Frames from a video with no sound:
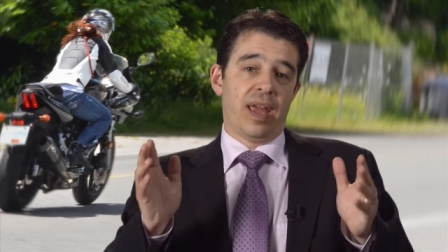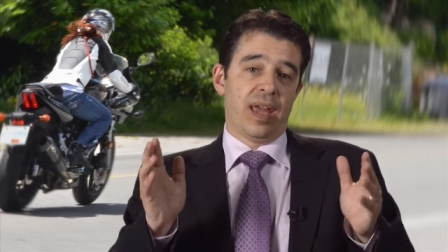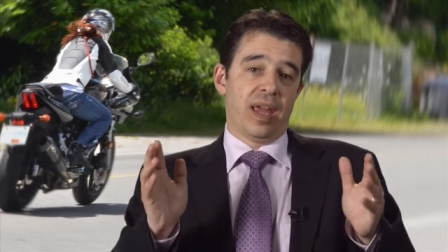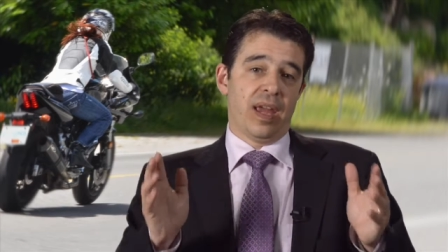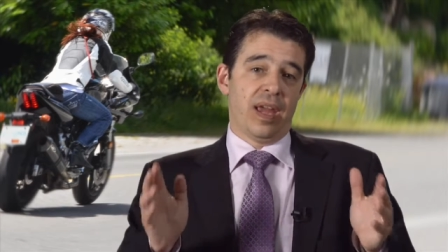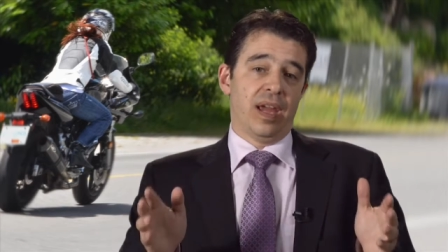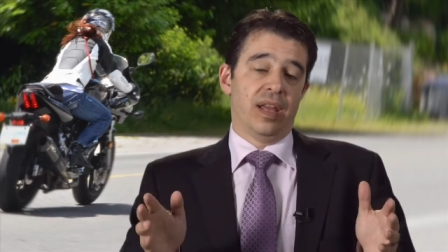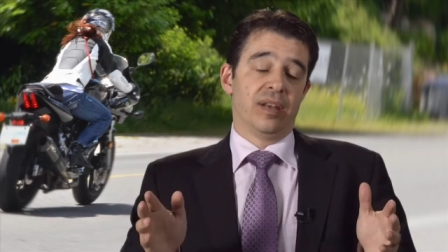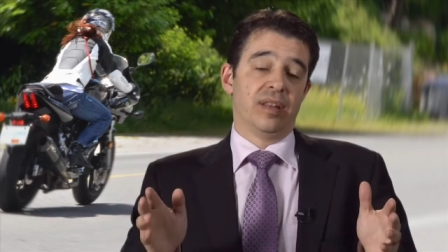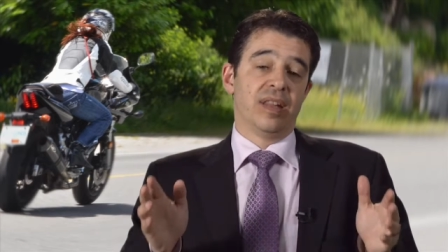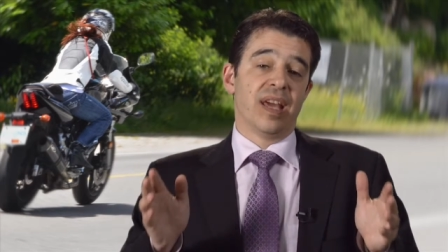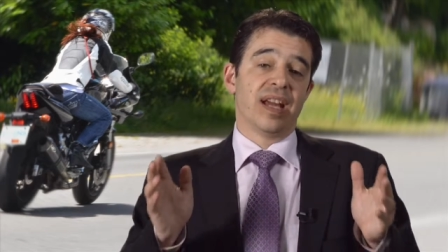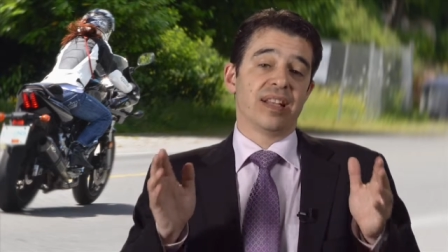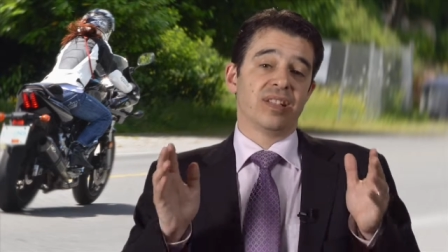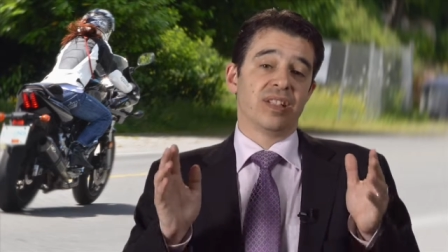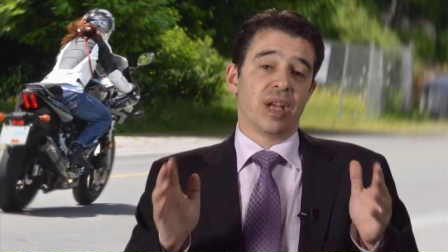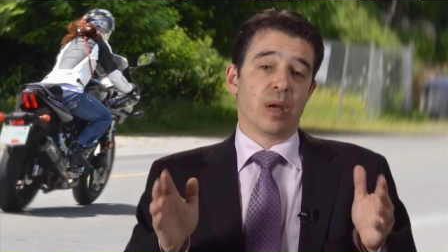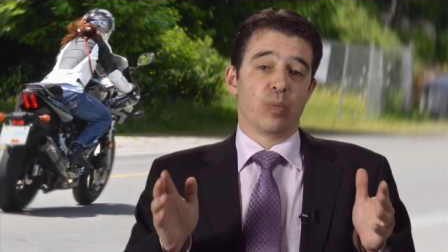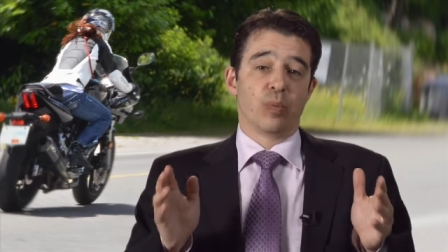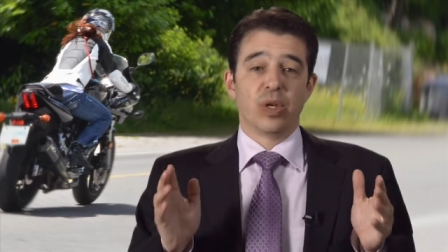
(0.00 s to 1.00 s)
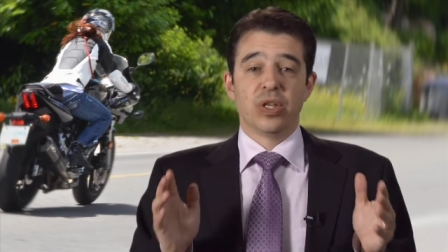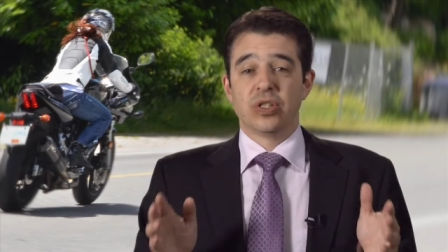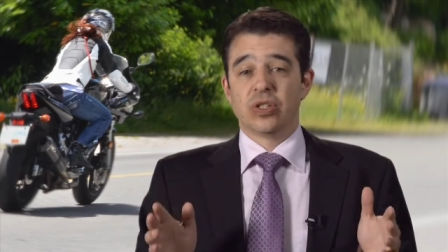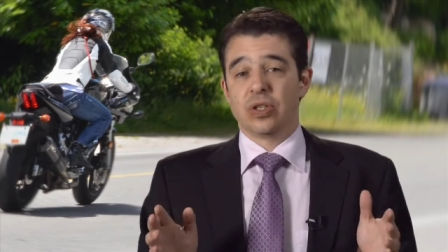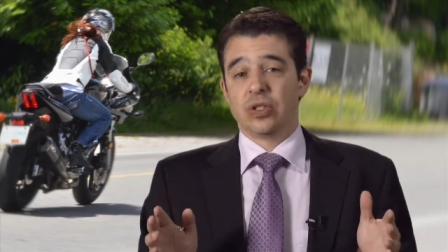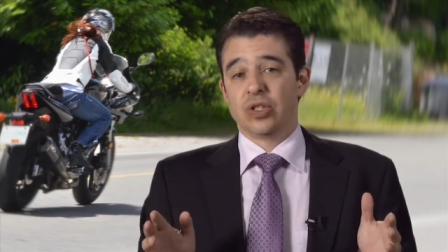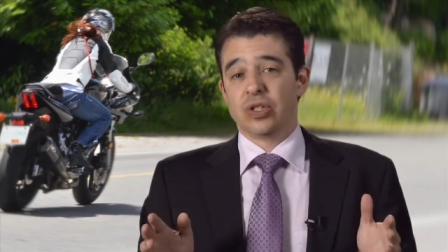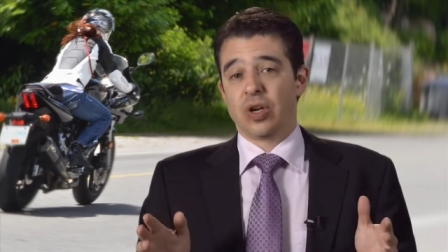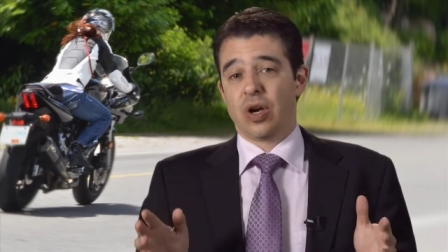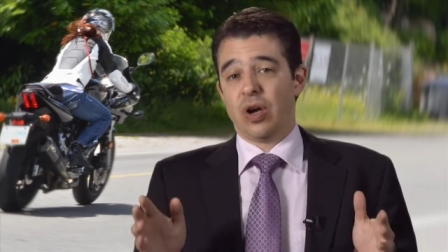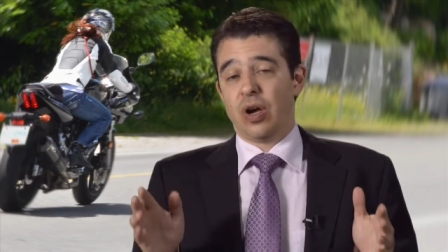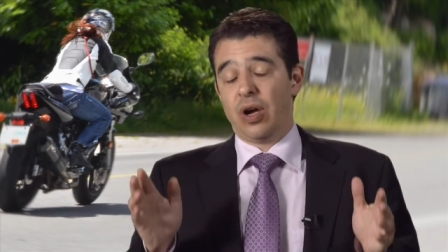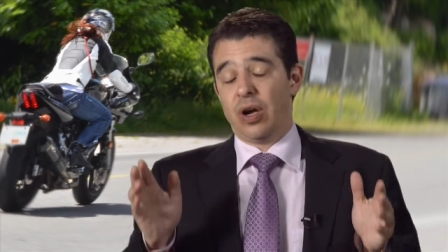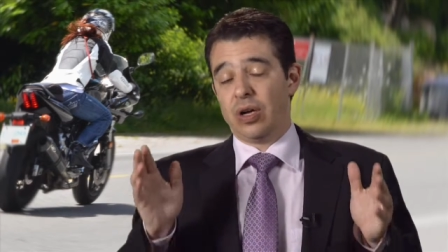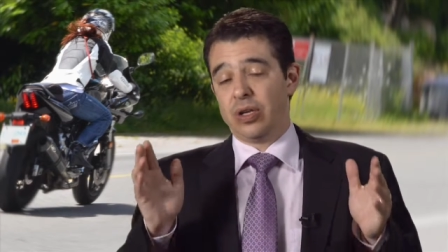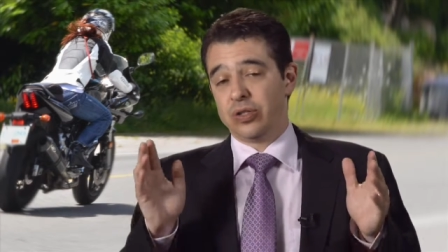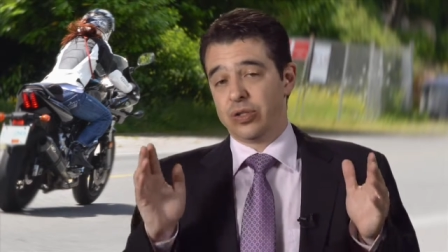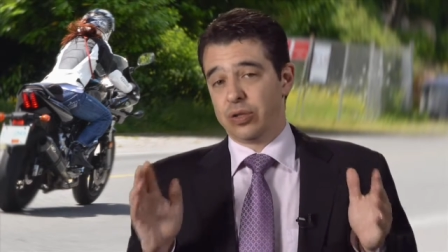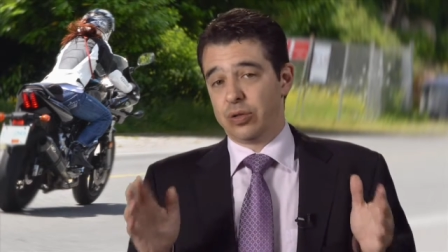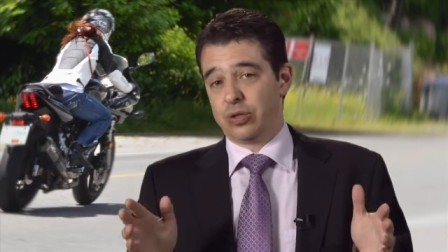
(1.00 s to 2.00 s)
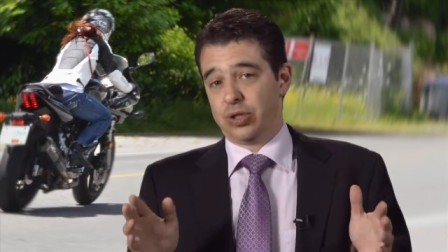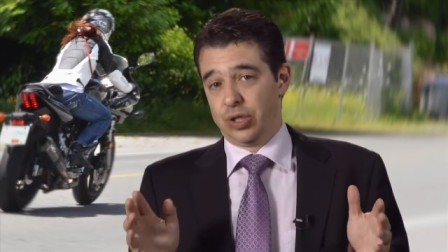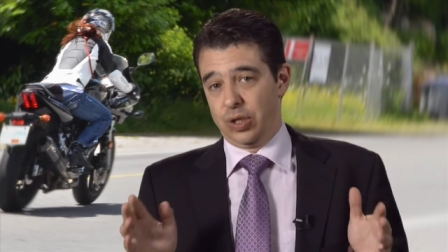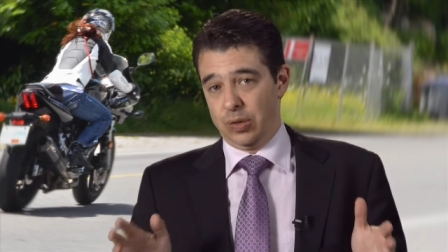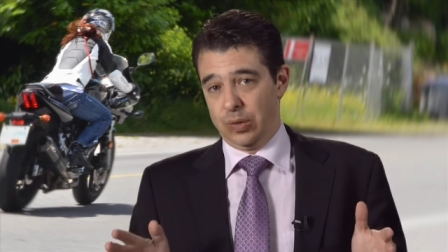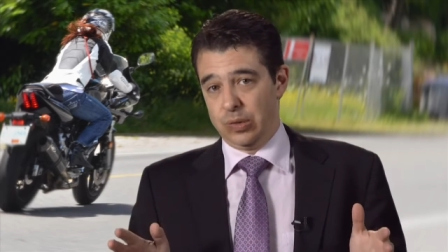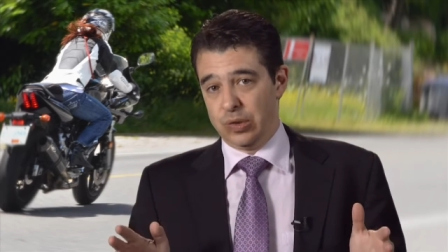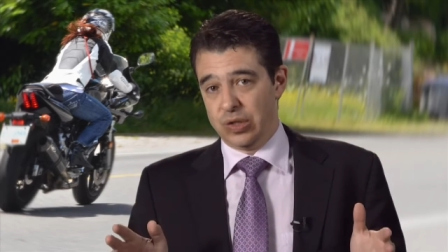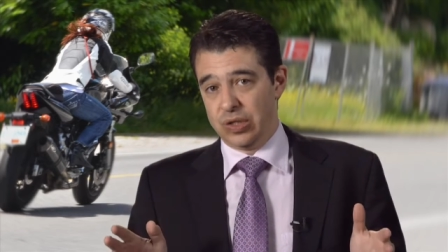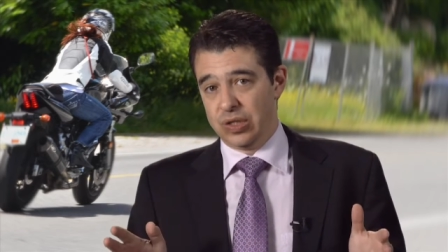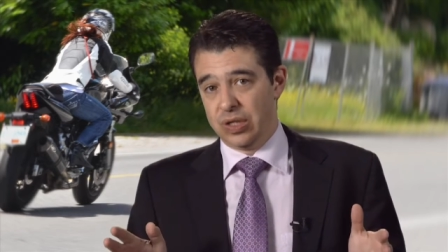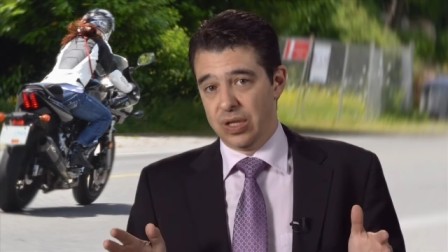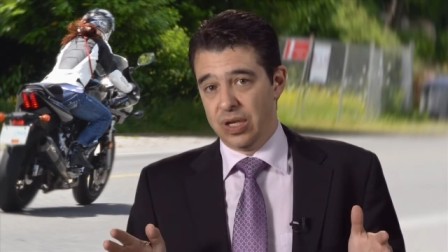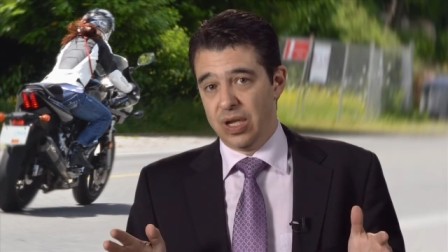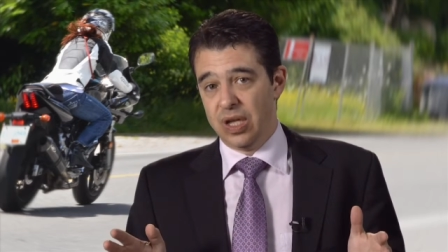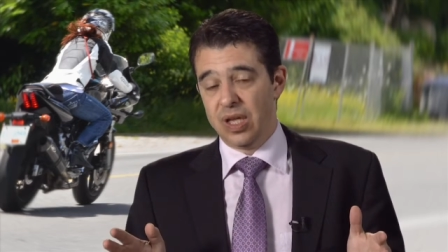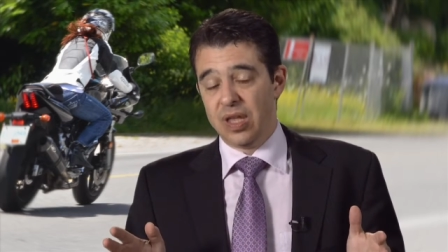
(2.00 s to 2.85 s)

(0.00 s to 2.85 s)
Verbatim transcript: And that same research also shows